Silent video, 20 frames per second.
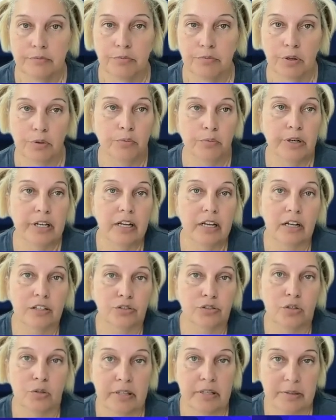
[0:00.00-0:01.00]
what we
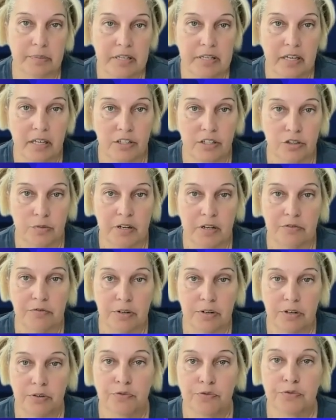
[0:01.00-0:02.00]
assume at the beginning to be a
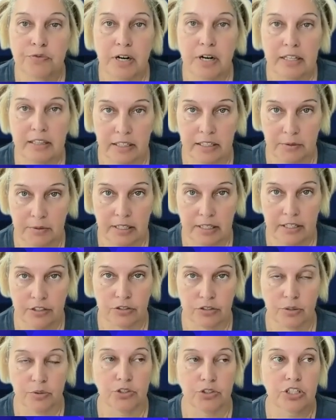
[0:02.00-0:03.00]
very friendly
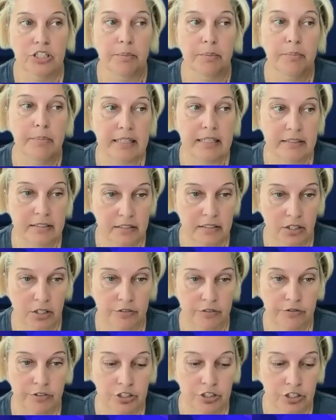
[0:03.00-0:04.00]
relationship. So she commits
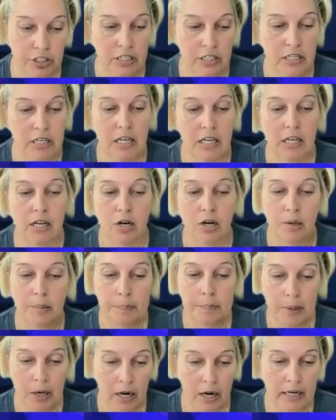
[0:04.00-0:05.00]
her virginity, her
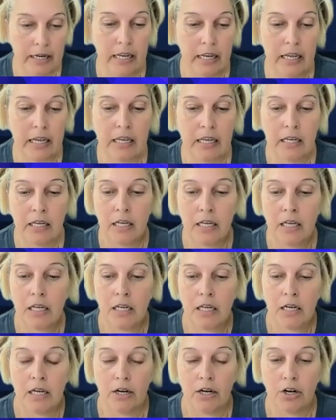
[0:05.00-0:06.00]
body,
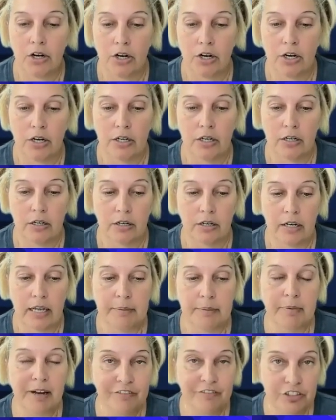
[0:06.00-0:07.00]

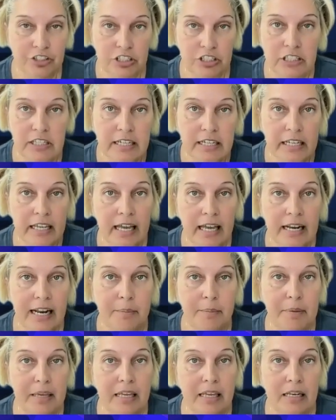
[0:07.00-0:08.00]
and by virginity, again,
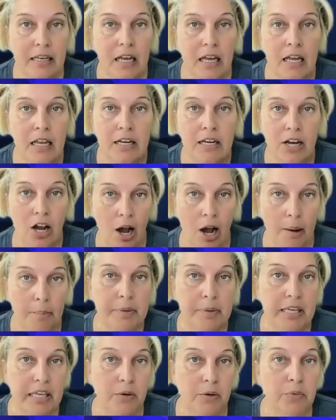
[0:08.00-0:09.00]
I mean not
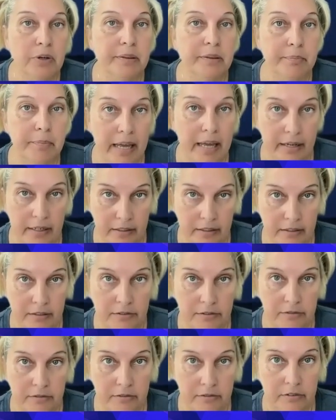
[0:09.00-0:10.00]
being with men.
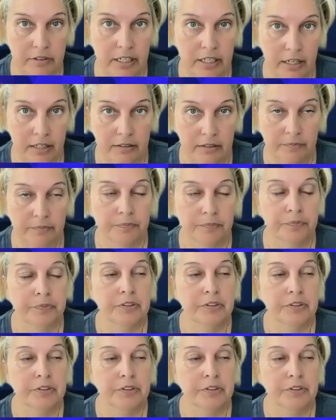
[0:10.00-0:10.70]
Yeah.